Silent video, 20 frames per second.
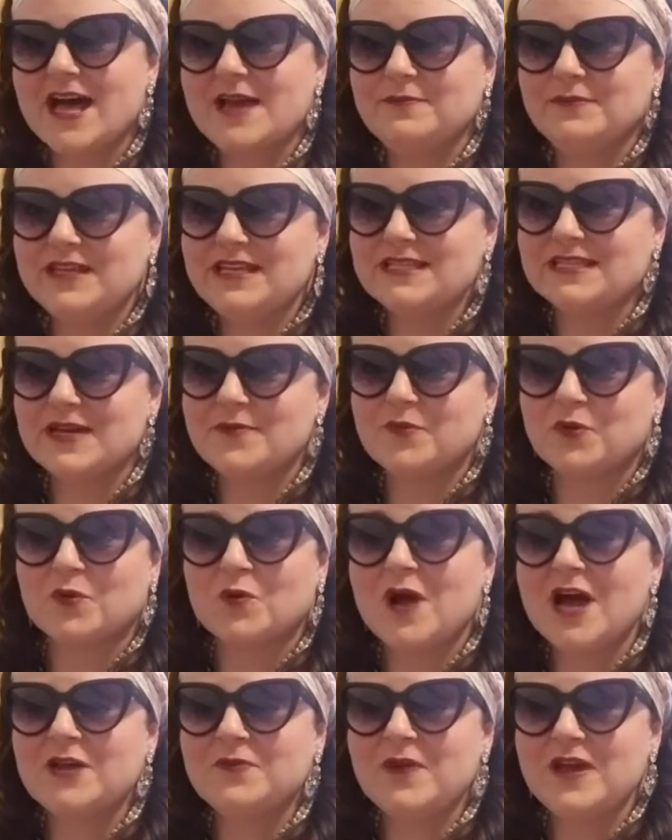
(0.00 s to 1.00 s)
I'm Lisa,
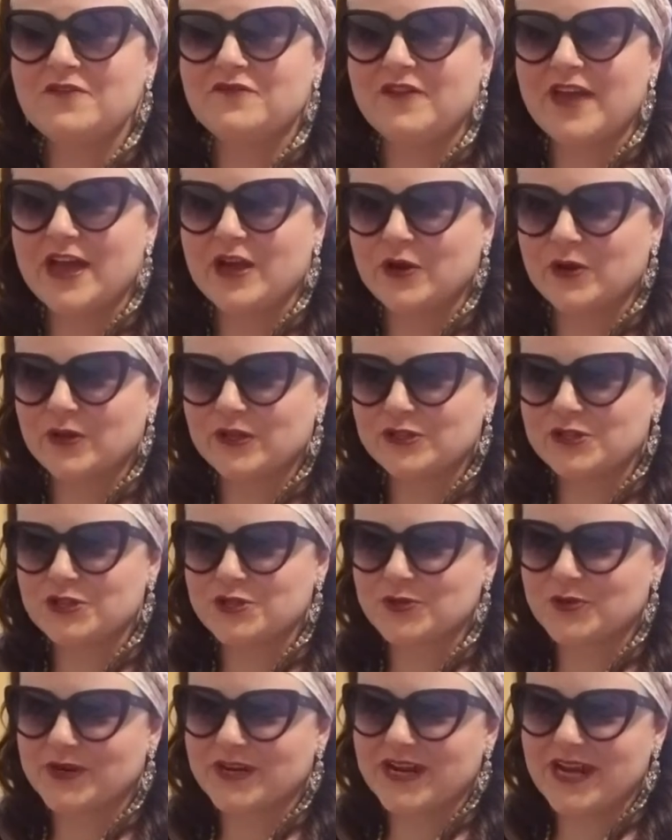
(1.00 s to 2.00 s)
Broadway fangirl
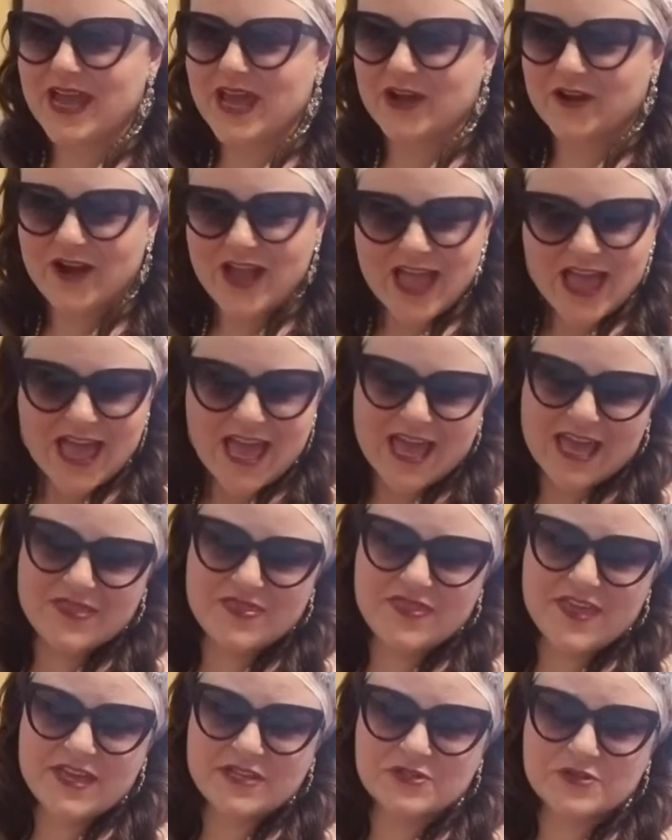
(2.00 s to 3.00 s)
extraordinaire,
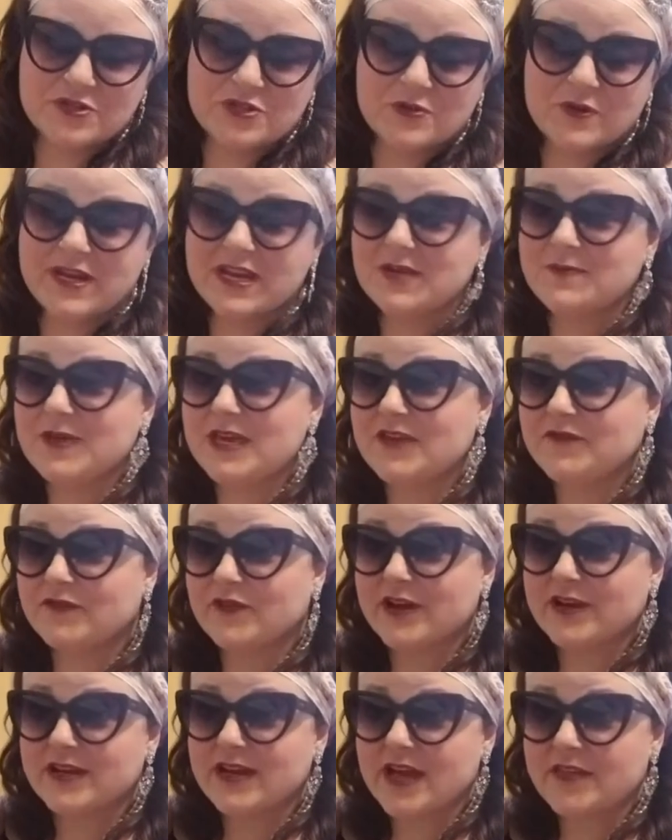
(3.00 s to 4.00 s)
and thanks for joining me
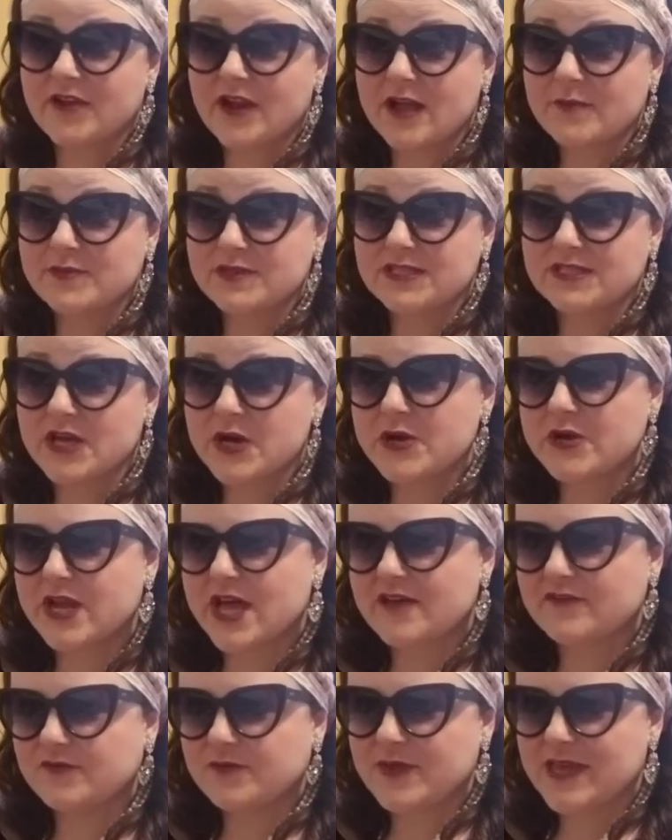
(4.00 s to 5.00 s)
for another episode
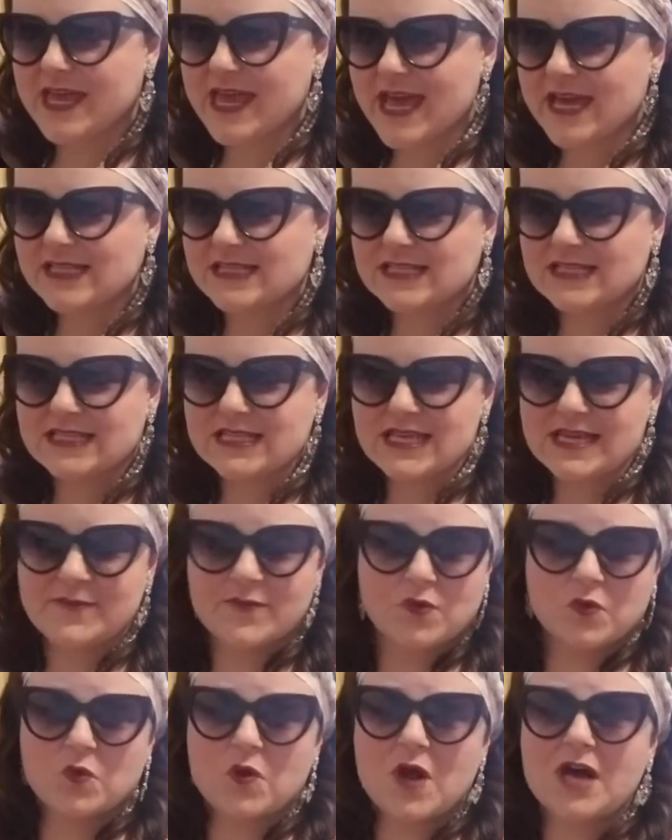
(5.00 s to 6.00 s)
of
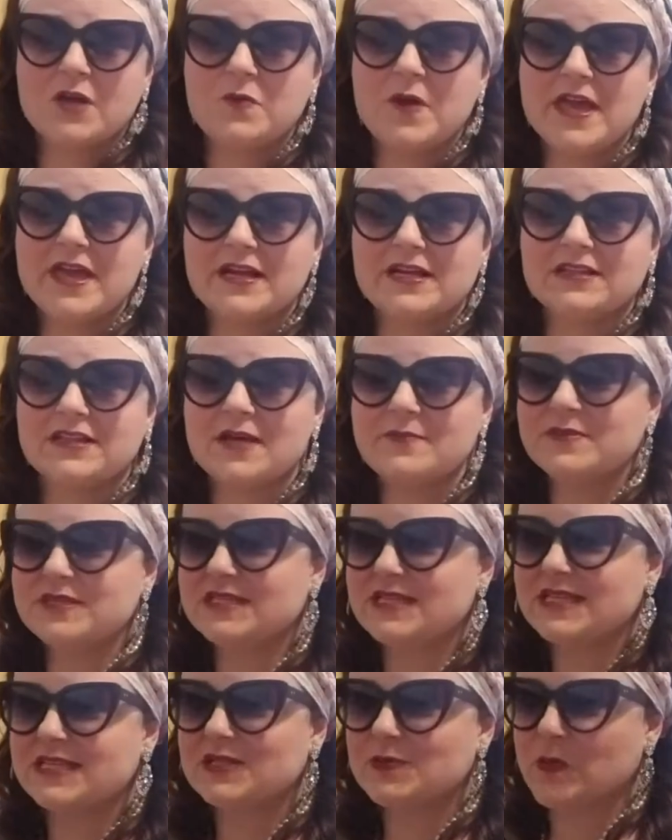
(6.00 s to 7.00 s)
PNC Broadway in
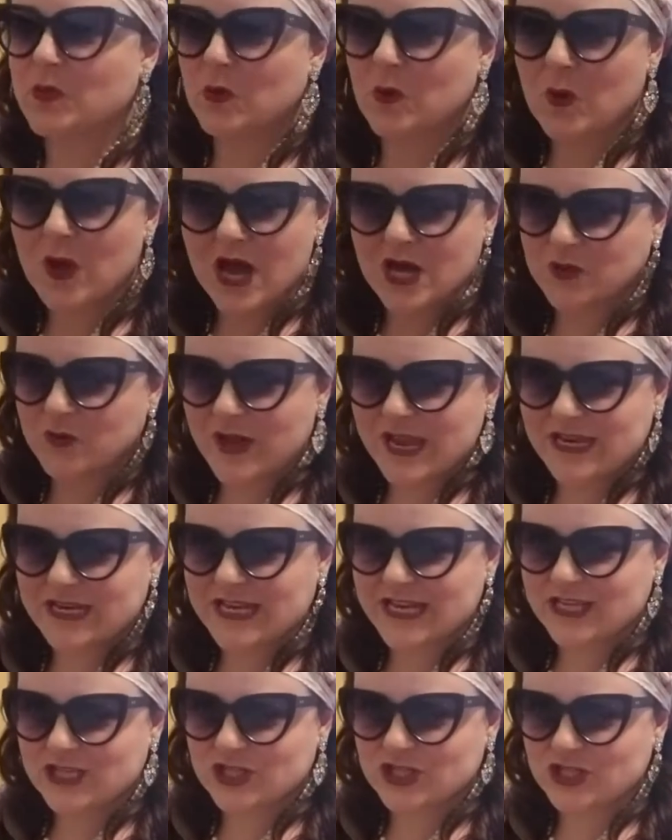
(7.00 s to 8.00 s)
Columbus's Broadway
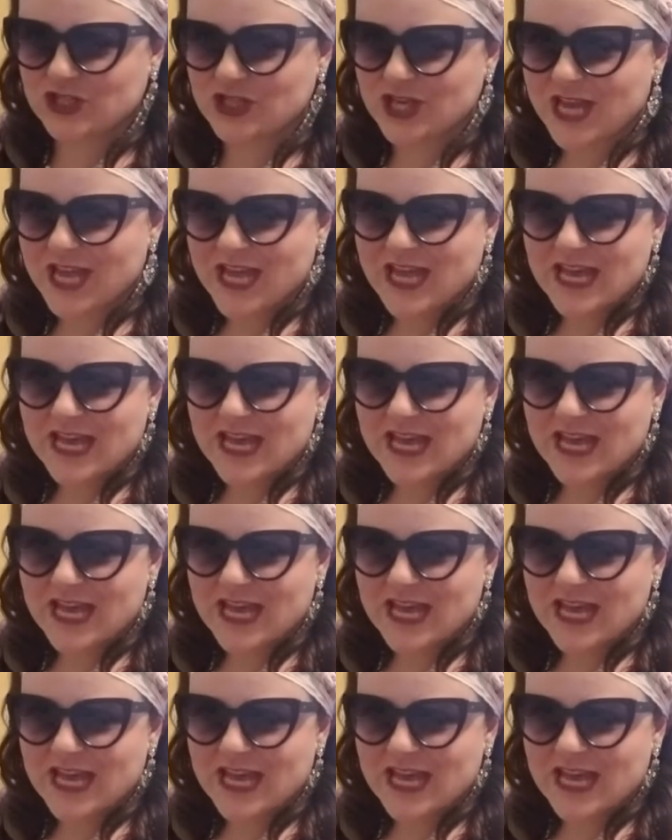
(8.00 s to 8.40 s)
Dish.